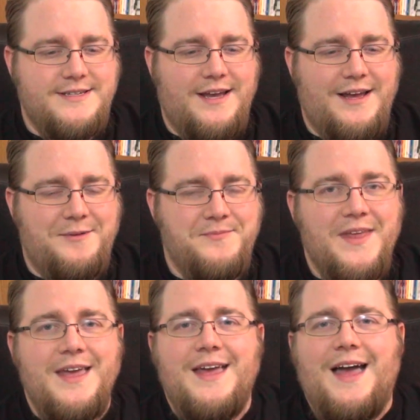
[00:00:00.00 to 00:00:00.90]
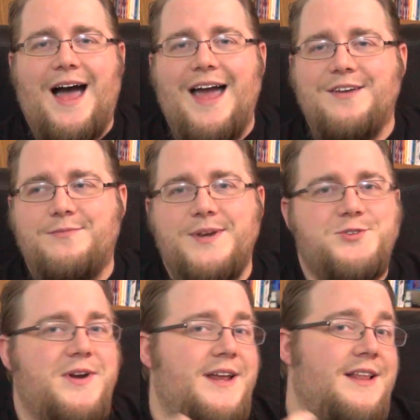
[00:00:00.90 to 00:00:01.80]
I've been
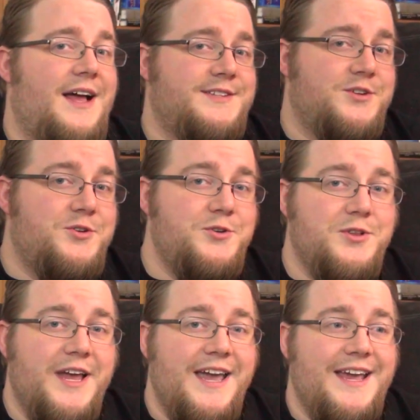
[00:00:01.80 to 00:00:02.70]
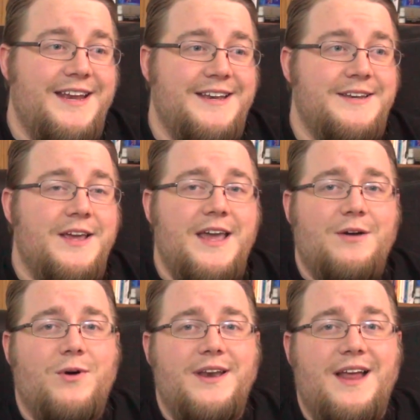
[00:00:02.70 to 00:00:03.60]
drinking lots of Kool-Aid and
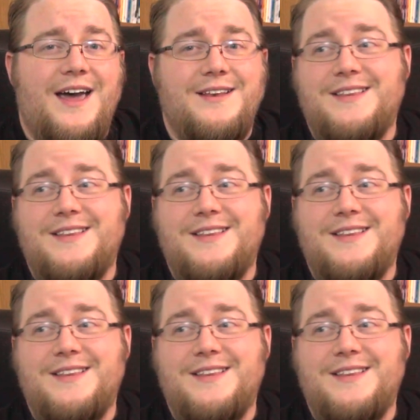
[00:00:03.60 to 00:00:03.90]
whatnot,